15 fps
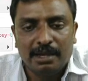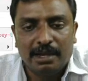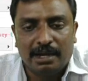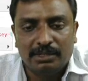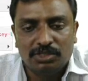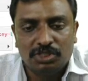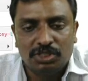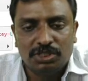
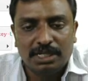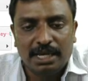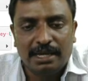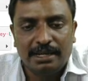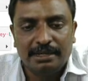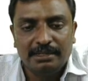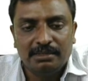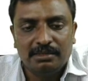And
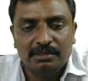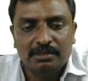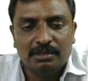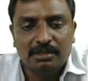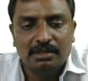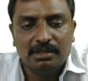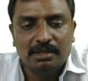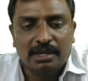sharing.
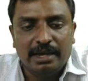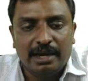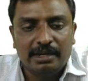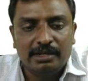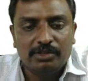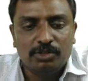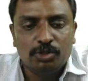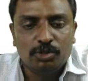
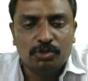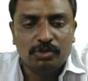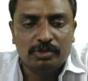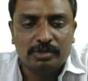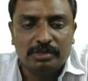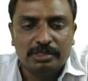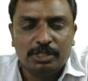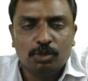Here you
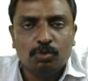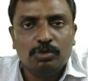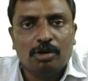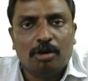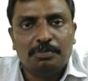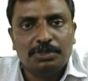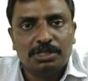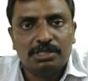could give the
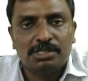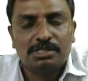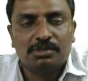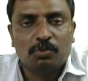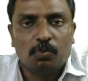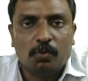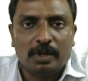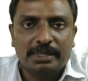options
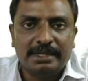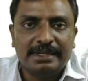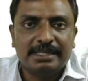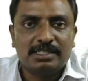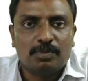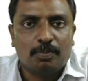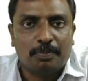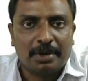whether it
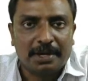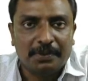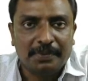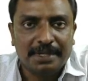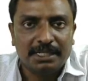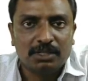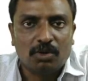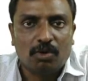is
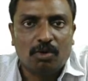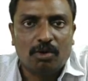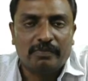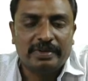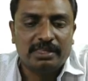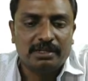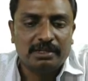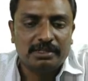private or
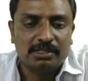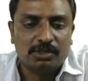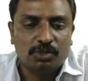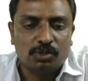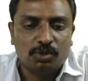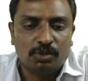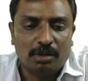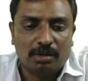whether
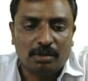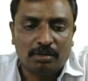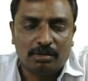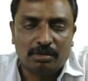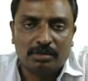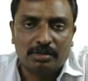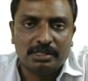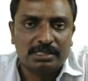
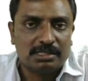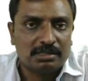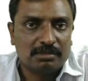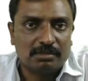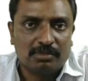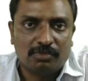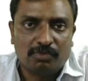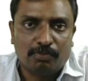it's
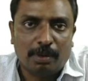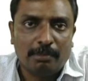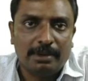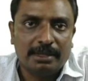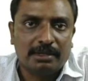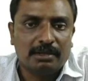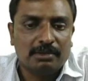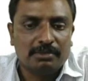
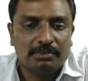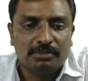public.